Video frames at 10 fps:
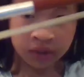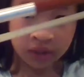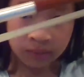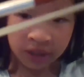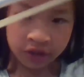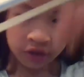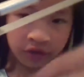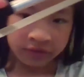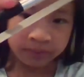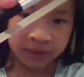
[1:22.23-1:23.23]
make sure your
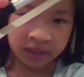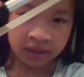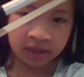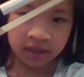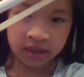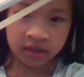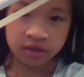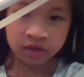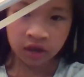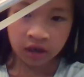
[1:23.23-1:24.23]
pinky
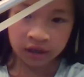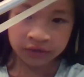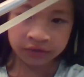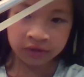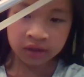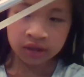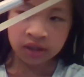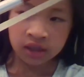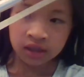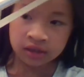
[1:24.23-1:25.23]
is on
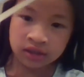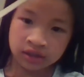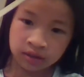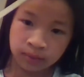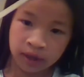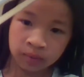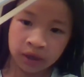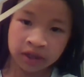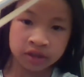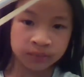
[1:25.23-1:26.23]
this metal
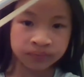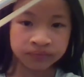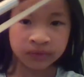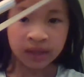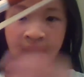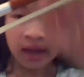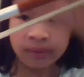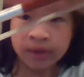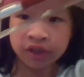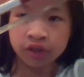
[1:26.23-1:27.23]
part, and
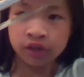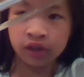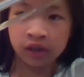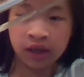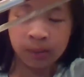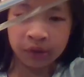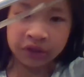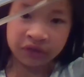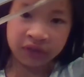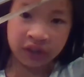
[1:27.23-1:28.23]
make sure your
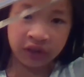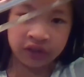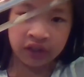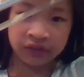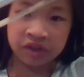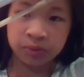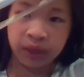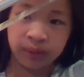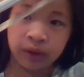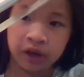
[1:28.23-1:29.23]
pointer finger is on this
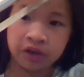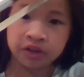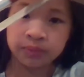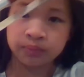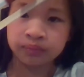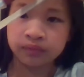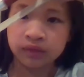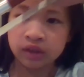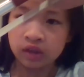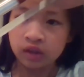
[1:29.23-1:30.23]
black part,
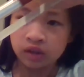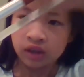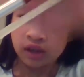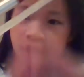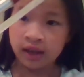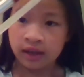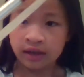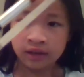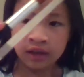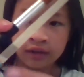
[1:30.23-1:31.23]

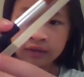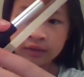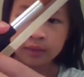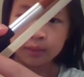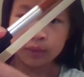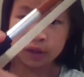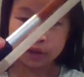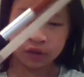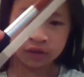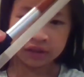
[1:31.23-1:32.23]
and make
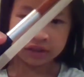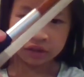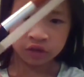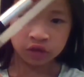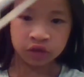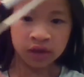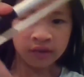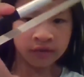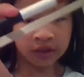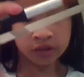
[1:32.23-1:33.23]
sure that the two
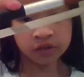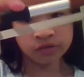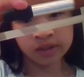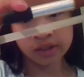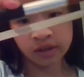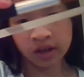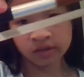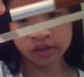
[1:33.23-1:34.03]
fingers right here are